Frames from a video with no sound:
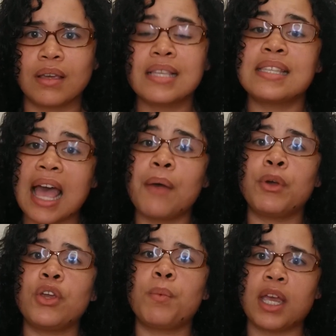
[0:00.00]
Is that
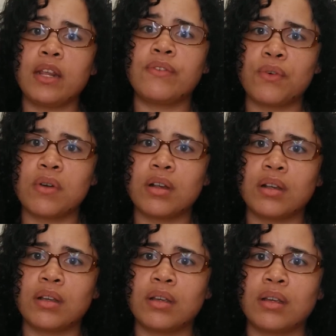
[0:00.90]
what you're waiting for?
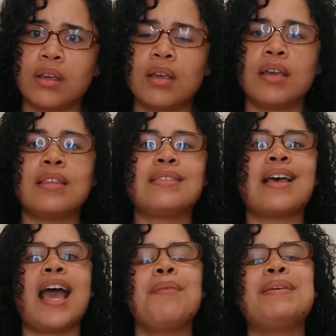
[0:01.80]
The
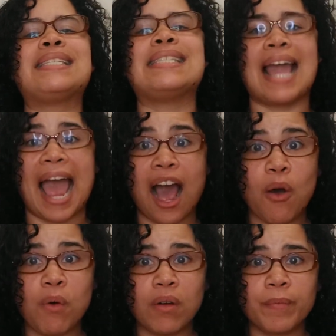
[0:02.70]
time is
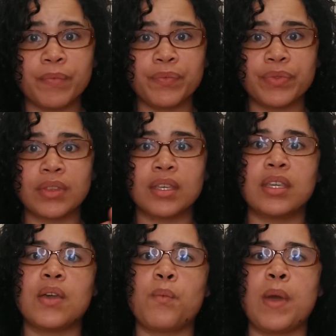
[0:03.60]
now
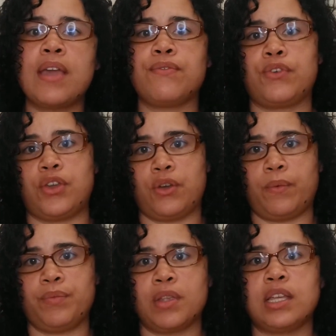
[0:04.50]
can wait for you
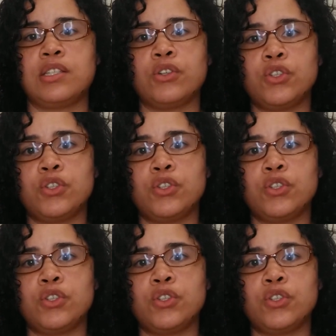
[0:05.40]
until